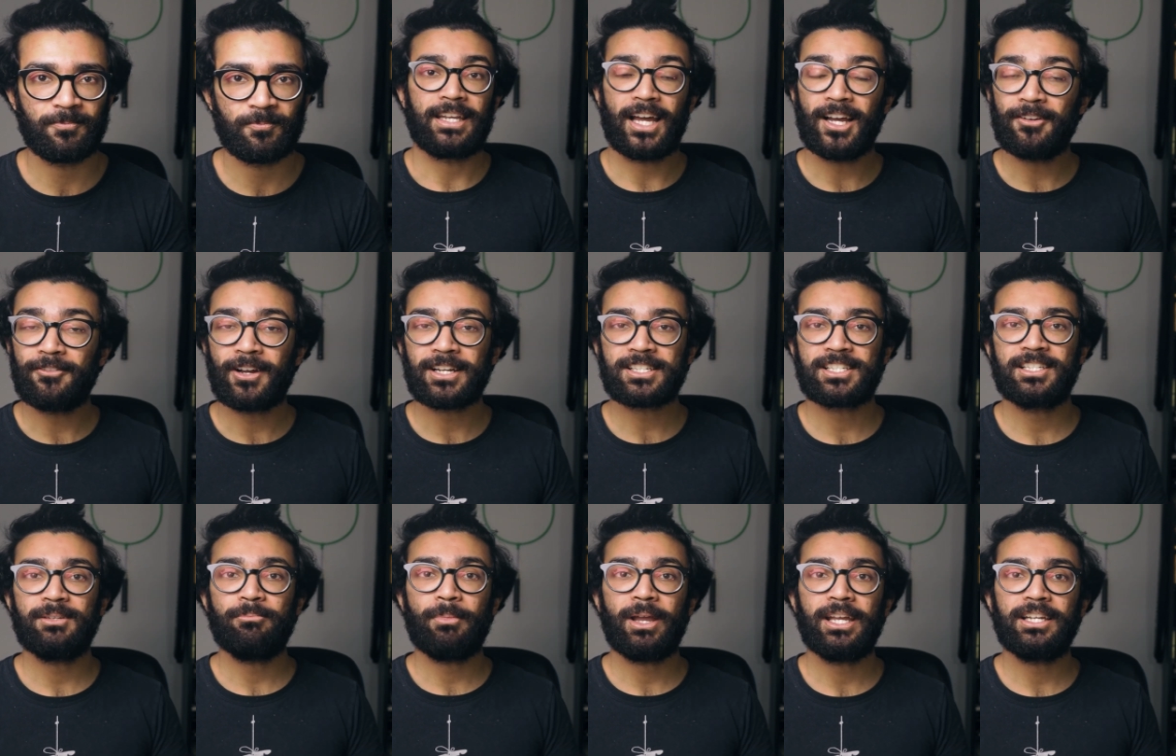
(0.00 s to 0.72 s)
And I've
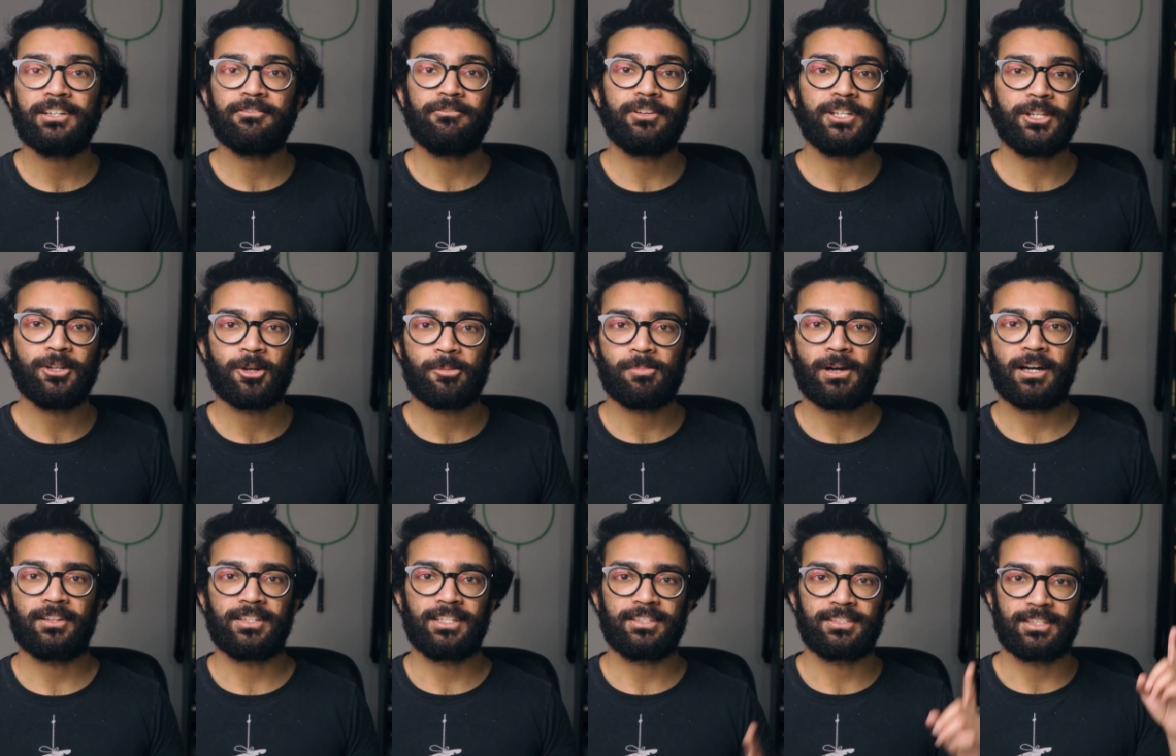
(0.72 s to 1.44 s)
actually made a video
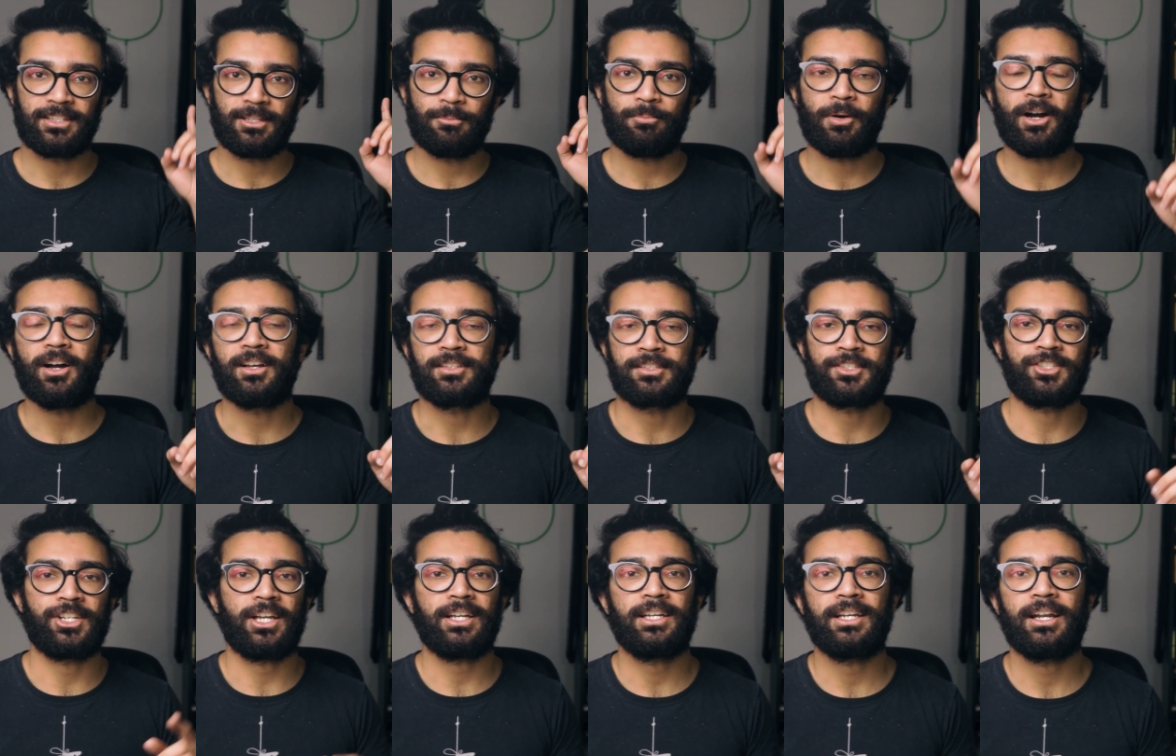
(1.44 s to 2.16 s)
about this in the
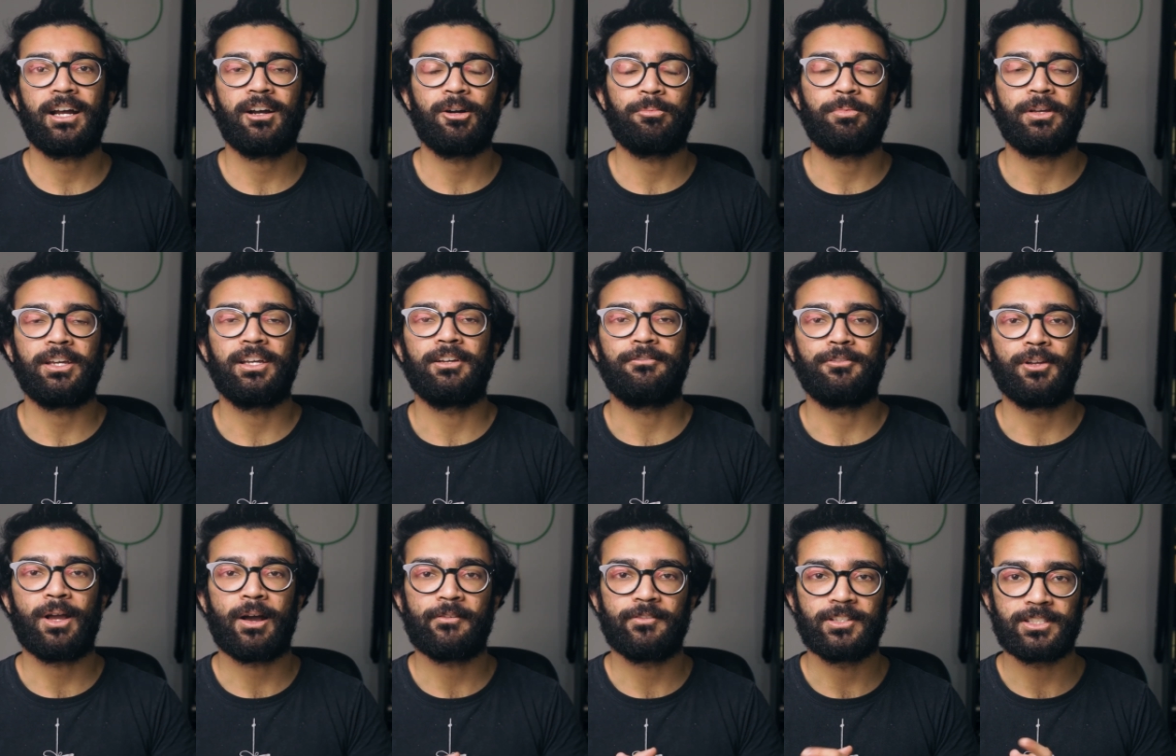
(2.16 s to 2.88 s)
past. Check it out up here
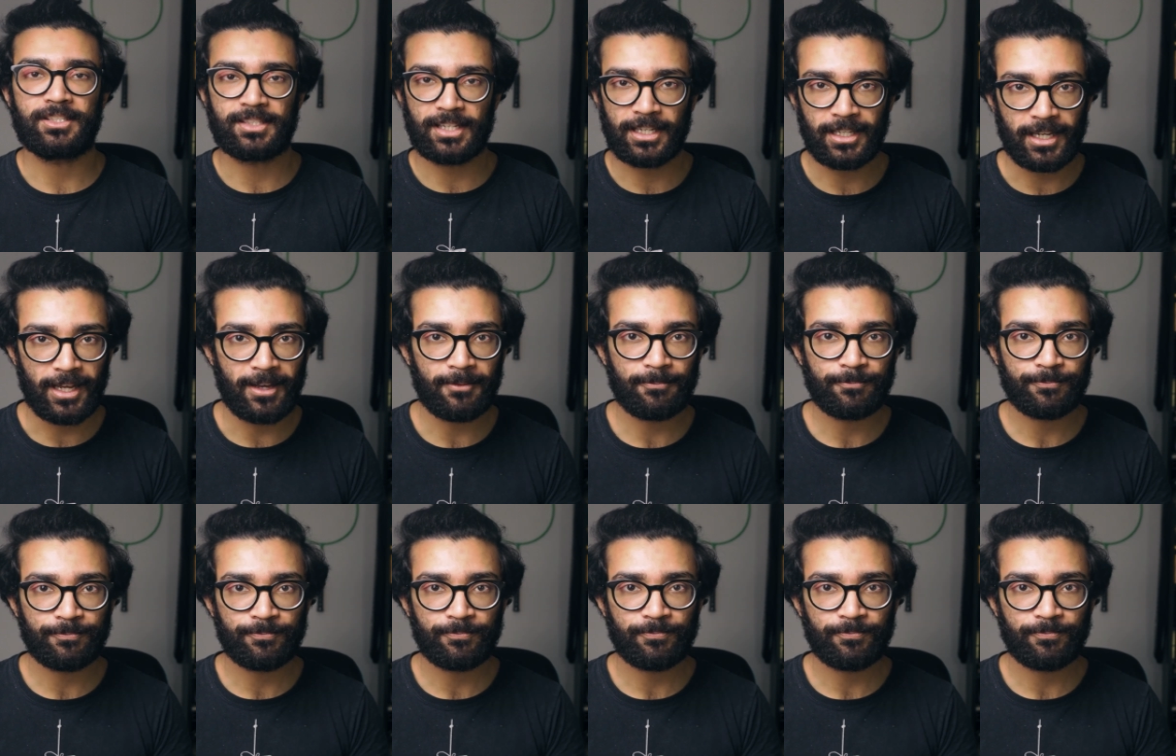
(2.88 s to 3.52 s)
if you haven't seen it.